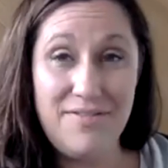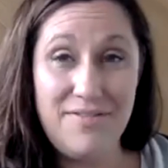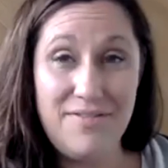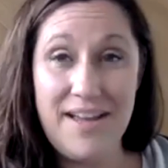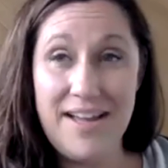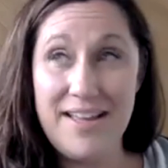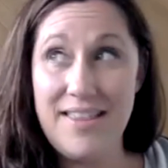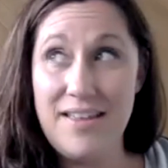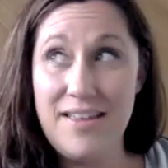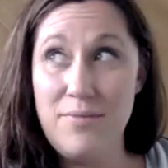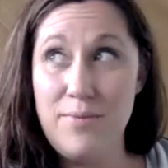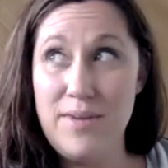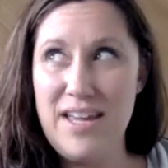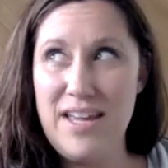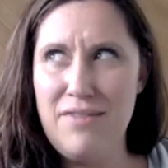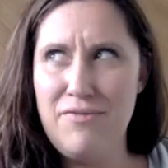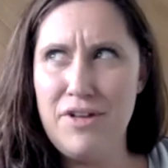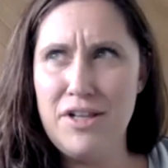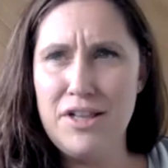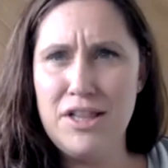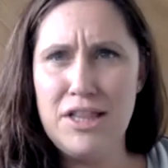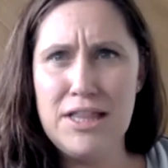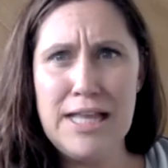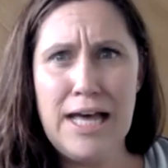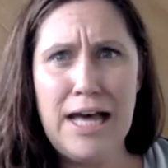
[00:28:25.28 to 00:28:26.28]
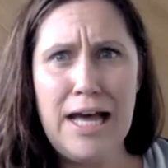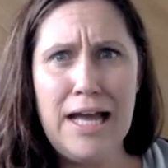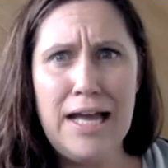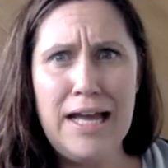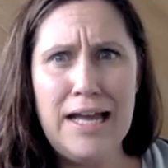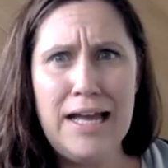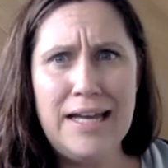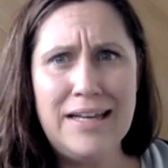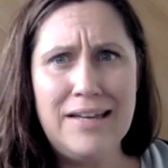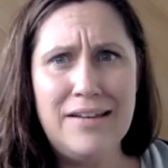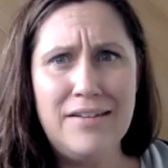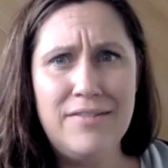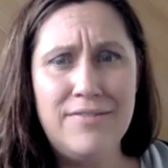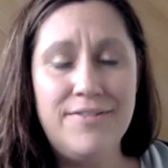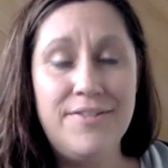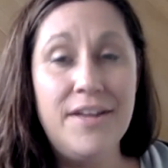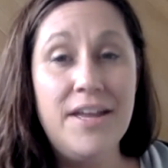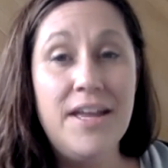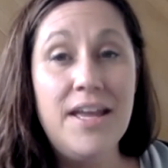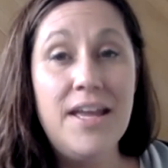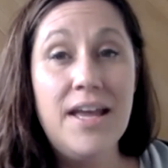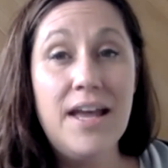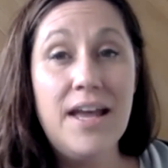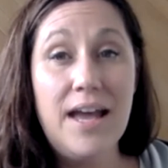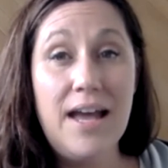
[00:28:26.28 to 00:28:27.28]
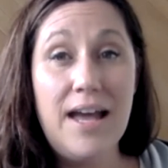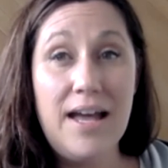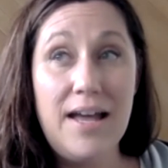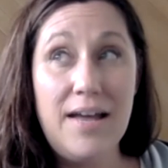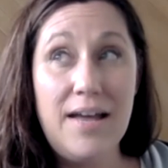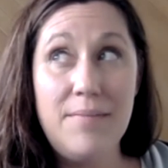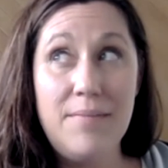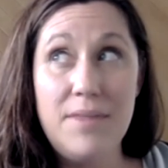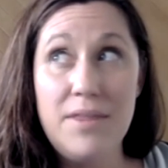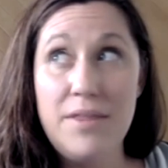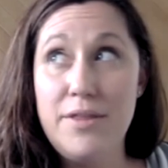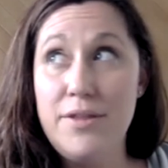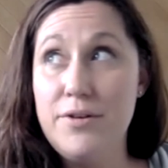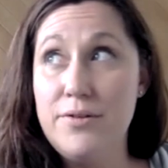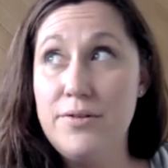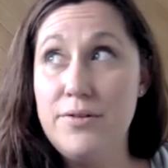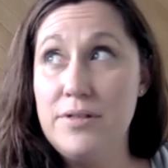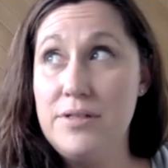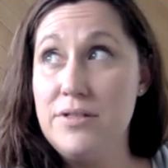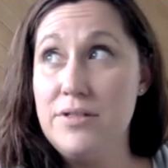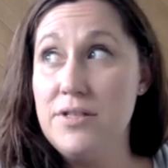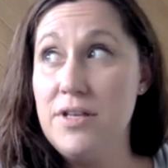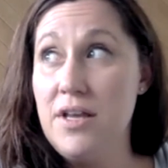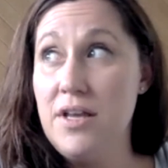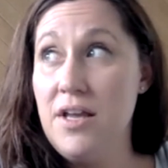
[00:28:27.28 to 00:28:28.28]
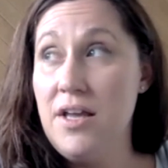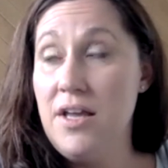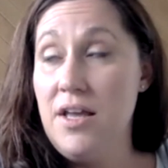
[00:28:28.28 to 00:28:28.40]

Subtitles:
the fact that we have a lot of those